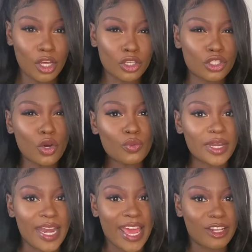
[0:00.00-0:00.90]
so
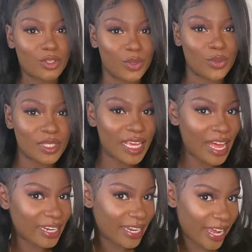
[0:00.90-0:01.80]
natural you see
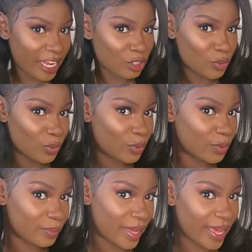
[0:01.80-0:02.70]
how
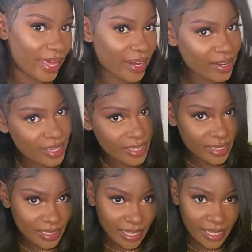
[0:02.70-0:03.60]
natural my hair
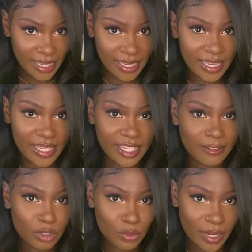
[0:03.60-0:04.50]
is like it, it
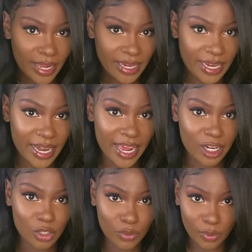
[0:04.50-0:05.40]
gives you that
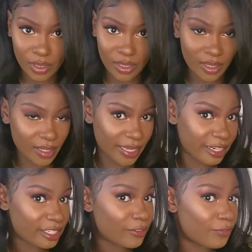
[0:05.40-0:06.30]
natural look and
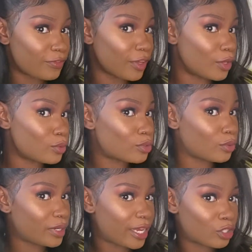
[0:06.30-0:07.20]
it feels so
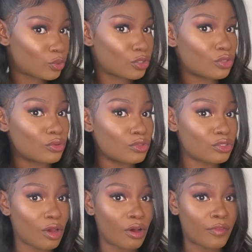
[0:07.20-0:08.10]
natural it's so
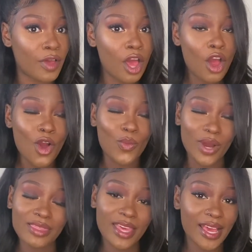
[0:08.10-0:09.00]
soft
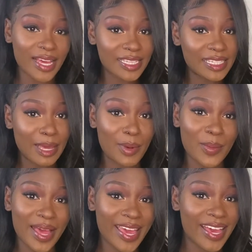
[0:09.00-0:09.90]
one thing I can say about
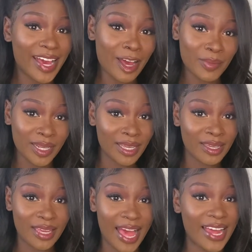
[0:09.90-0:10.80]
my hair company,
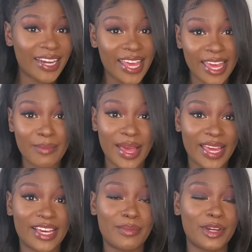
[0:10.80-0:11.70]
I done had my
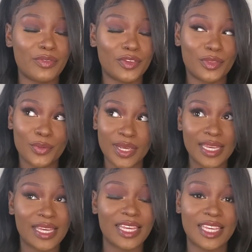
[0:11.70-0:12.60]
hair company for
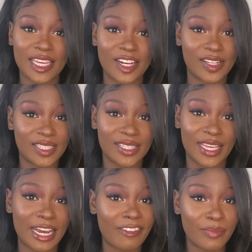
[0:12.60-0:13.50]
three years
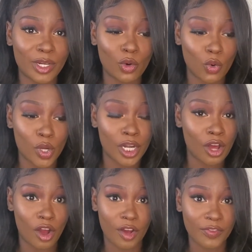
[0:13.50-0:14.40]
and I've been on and
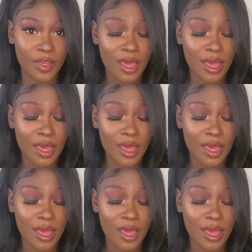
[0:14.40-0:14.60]
off.